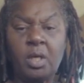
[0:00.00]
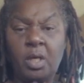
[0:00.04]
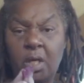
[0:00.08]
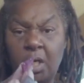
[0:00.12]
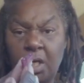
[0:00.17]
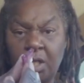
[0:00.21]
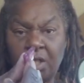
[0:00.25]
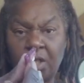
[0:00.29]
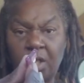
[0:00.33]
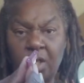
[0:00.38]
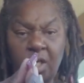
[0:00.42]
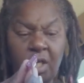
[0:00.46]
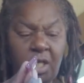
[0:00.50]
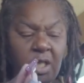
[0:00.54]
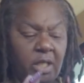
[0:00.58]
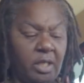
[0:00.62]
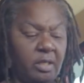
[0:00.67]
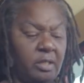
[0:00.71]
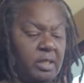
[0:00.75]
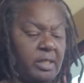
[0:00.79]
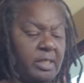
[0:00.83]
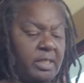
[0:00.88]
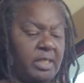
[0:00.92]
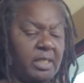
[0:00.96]
You
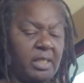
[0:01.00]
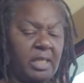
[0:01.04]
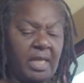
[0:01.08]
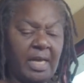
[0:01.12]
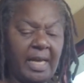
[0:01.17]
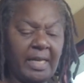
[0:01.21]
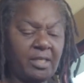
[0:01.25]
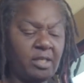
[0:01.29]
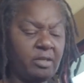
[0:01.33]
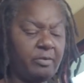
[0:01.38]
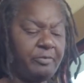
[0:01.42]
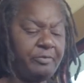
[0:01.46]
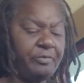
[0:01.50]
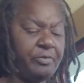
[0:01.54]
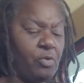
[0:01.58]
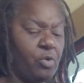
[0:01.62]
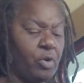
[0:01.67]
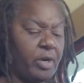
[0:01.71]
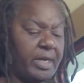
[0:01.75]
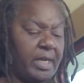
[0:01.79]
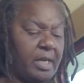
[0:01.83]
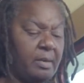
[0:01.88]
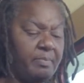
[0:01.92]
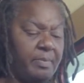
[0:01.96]
clearly see that's a
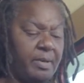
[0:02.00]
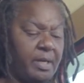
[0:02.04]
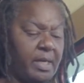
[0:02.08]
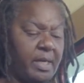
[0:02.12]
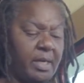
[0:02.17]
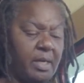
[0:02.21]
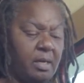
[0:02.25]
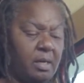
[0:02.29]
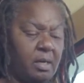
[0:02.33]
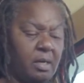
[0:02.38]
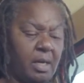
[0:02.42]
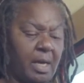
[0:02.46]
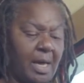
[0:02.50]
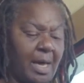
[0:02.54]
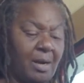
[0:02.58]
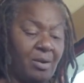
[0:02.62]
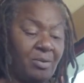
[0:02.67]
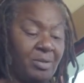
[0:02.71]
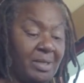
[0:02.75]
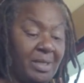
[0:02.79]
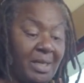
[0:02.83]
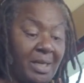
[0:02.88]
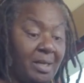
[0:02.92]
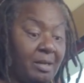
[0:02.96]
40, but I
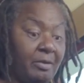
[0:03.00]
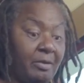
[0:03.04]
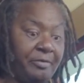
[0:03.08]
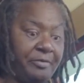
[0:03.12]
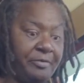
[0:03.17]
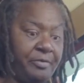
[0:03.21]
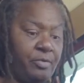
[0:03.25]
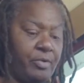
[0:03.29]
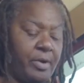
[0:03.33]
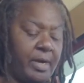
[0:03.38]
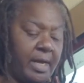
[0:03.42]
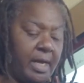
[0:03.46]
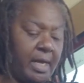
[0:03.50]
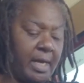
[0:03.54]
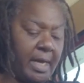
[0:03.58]
don't need a 40.